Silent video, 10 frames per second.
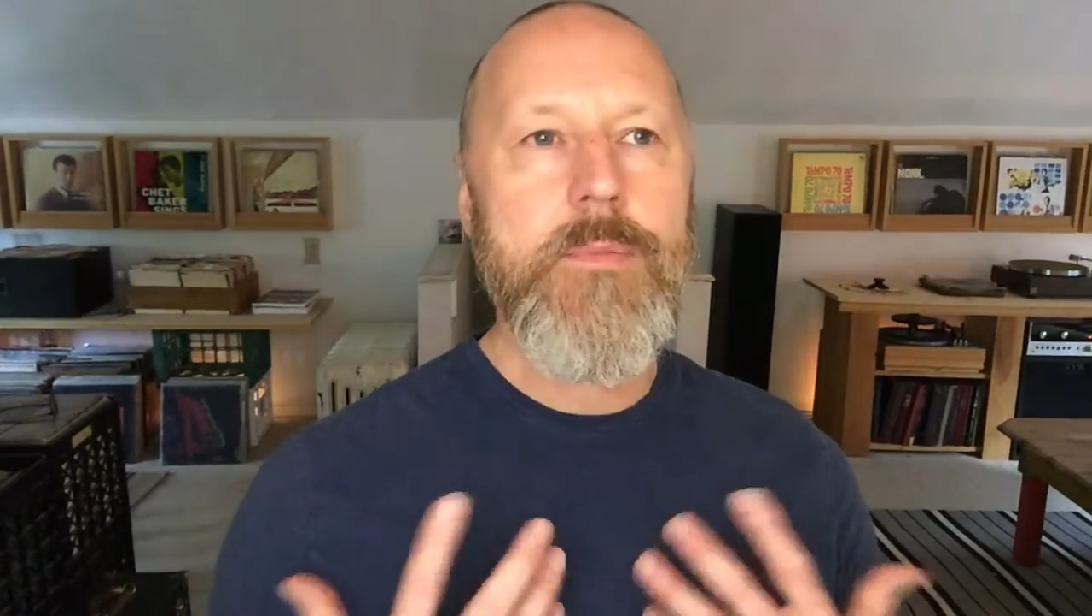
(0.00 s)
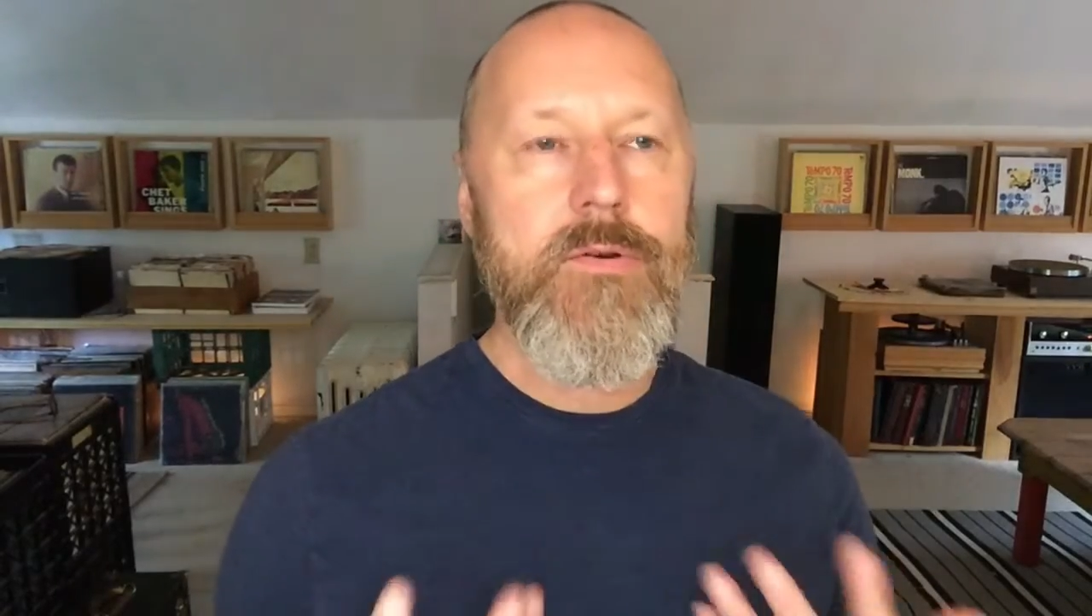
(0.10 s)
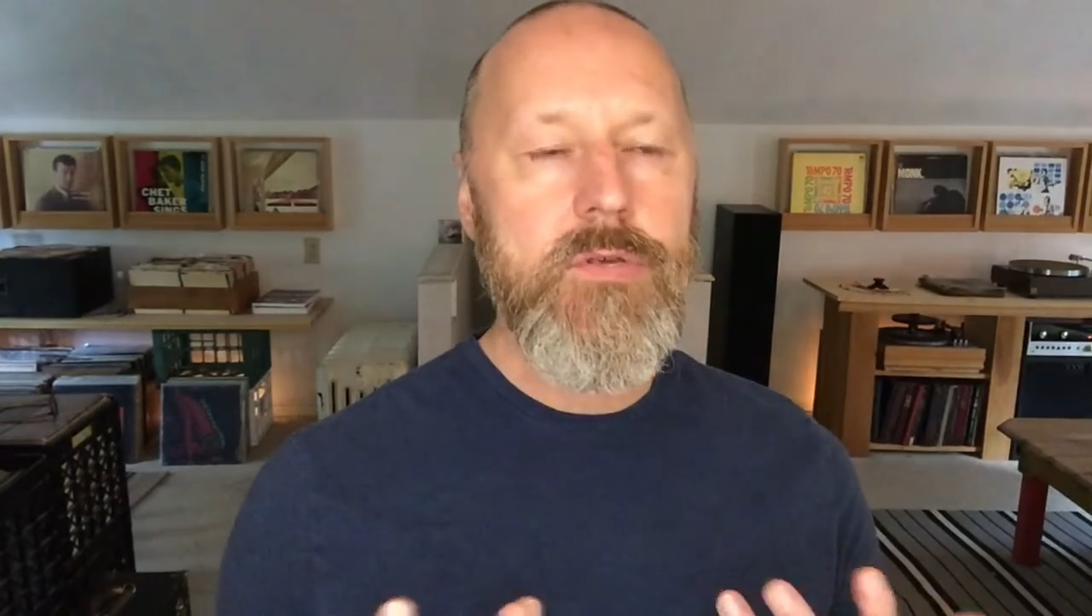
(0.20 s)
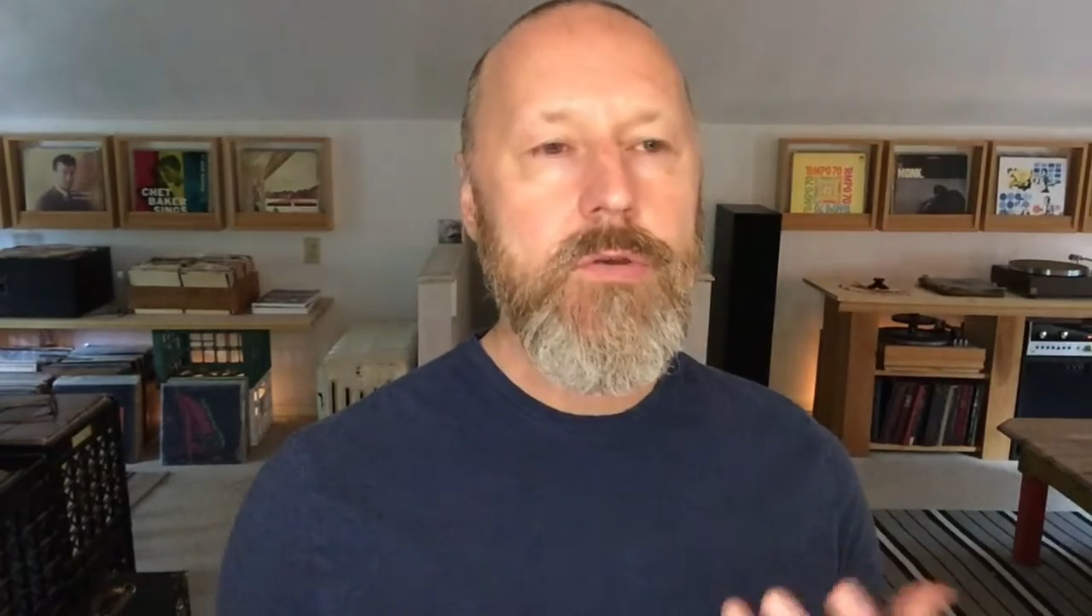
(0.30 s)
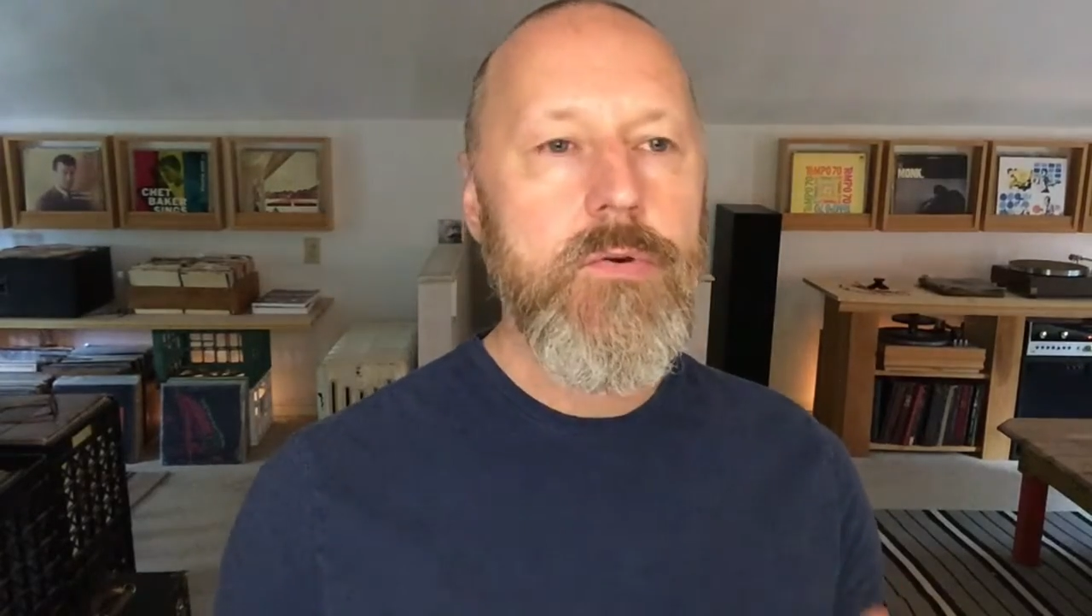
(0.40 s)

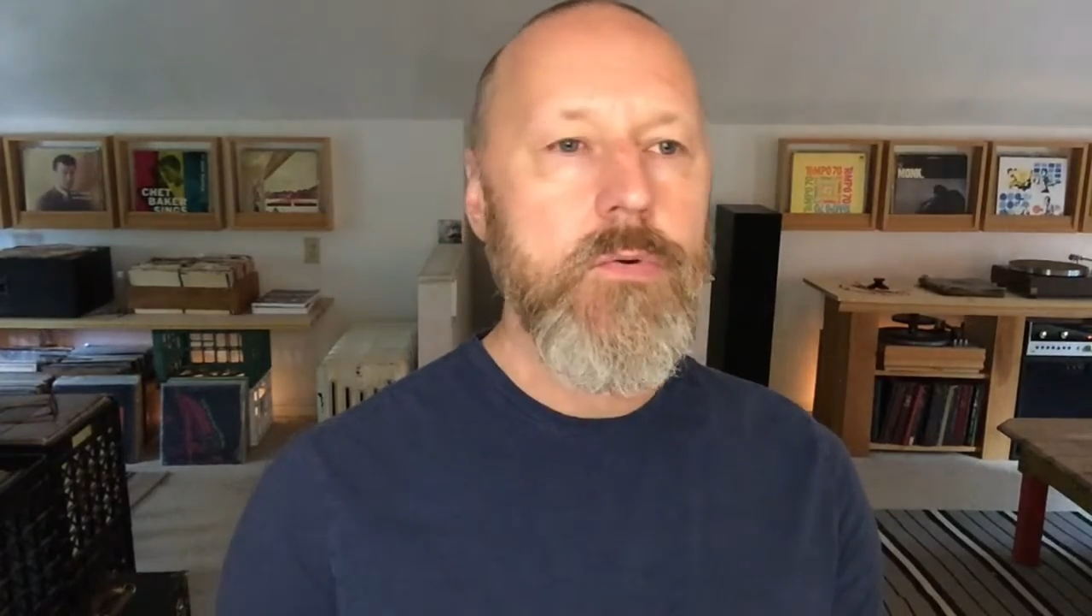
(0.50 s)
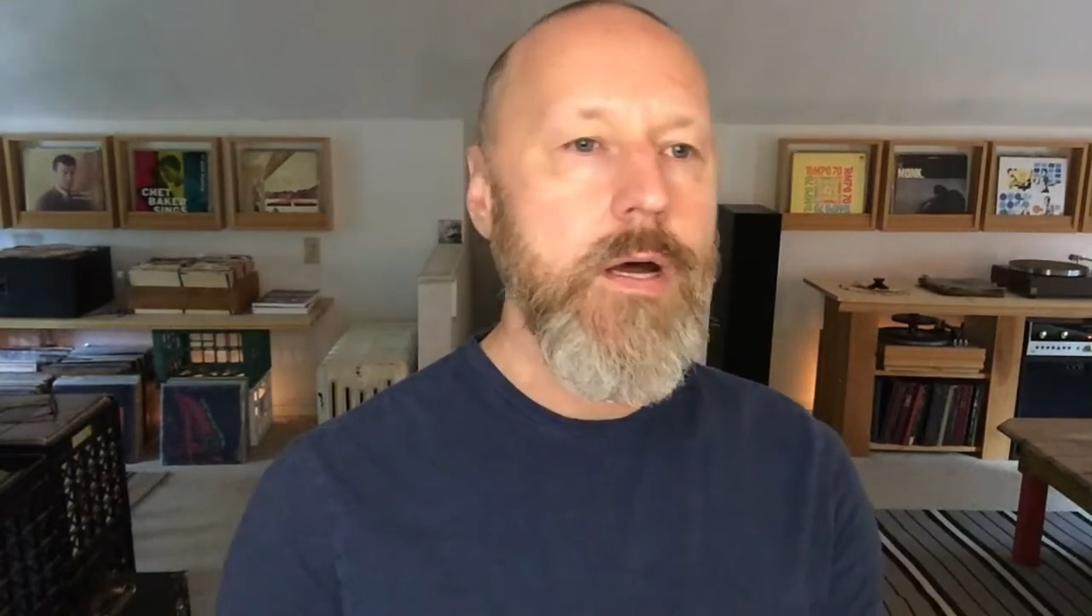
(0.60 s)
about you.